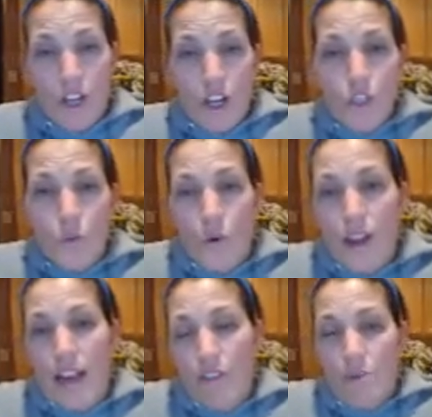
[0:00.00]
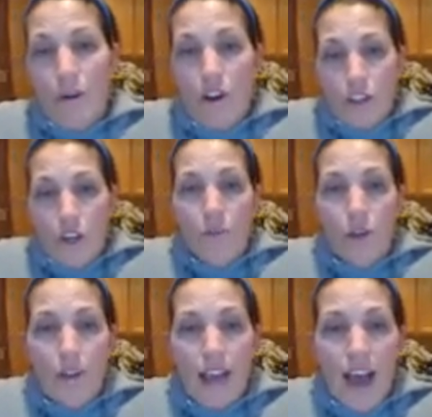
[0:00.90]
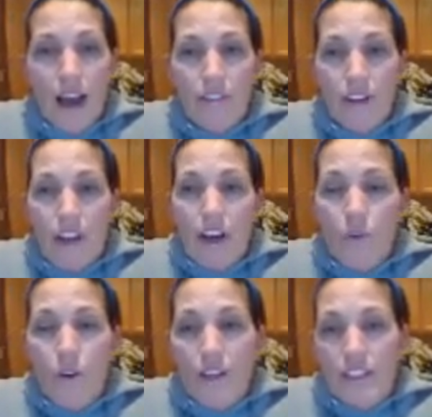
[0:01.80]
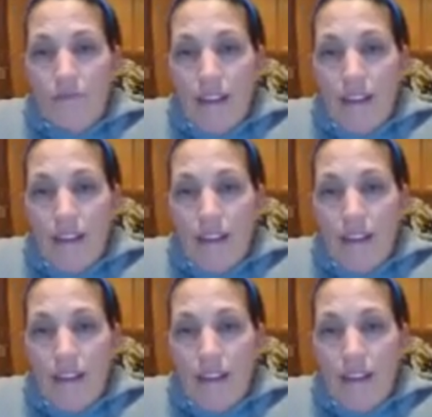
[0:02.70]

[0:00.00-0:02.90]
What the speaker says: So in every polynomial, we have a relative